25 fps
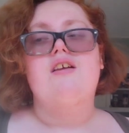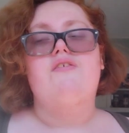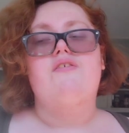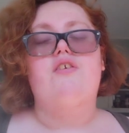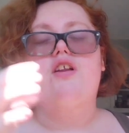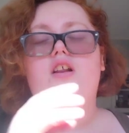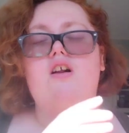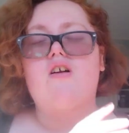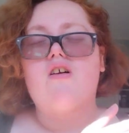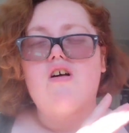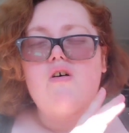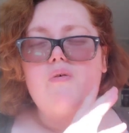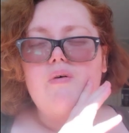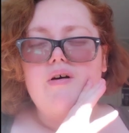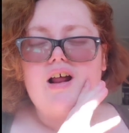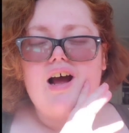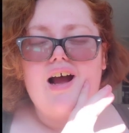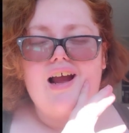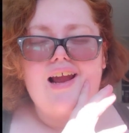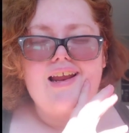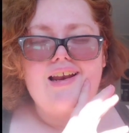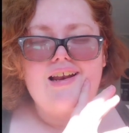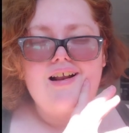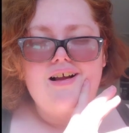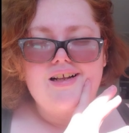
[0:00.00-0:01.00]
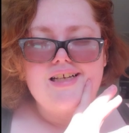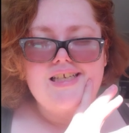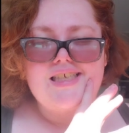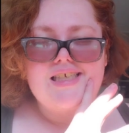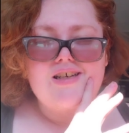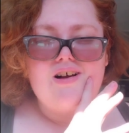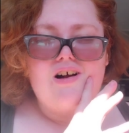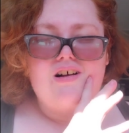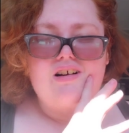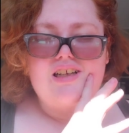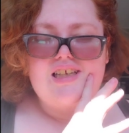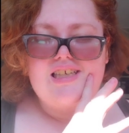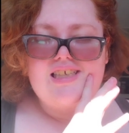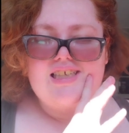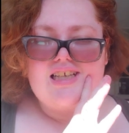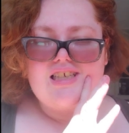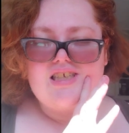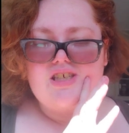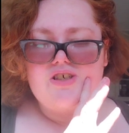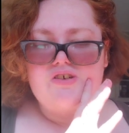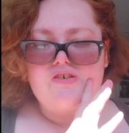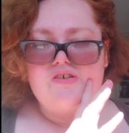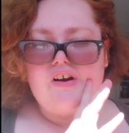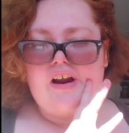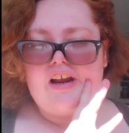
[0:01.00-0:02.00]
If you don't know what iodine salt is,
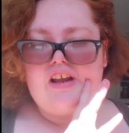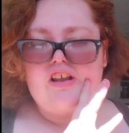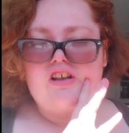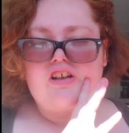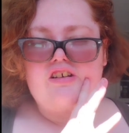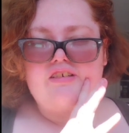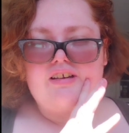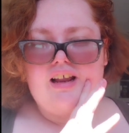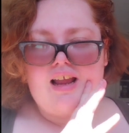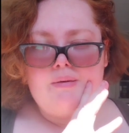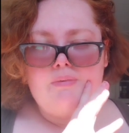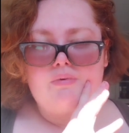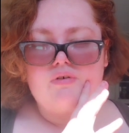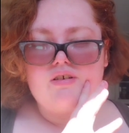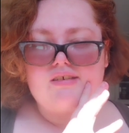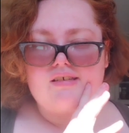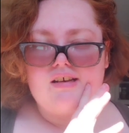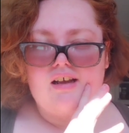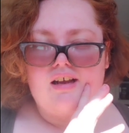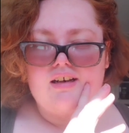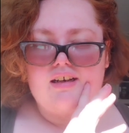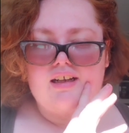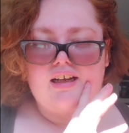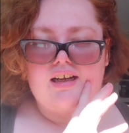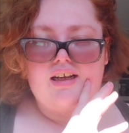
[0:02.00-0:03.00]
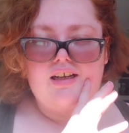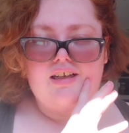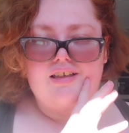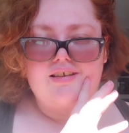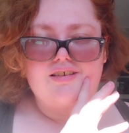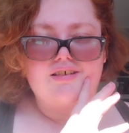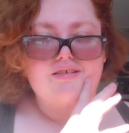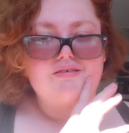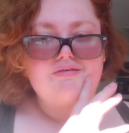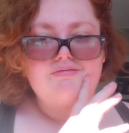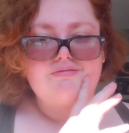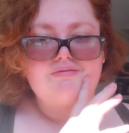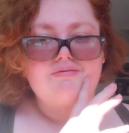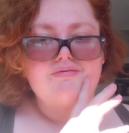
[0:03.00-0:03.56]
that's your regular table salt, guys